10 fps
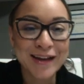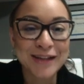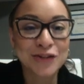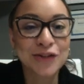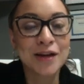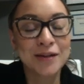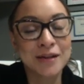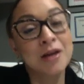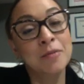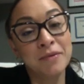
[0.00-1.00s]
So that
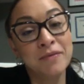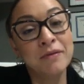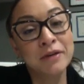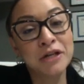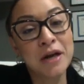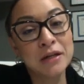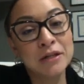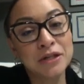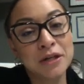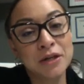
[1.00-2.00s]
can be very
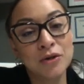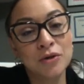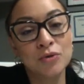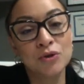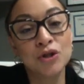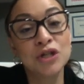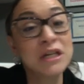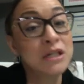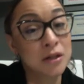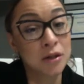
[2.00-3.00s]
challenging, So
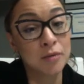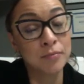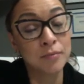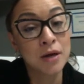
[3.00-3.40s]
teaching them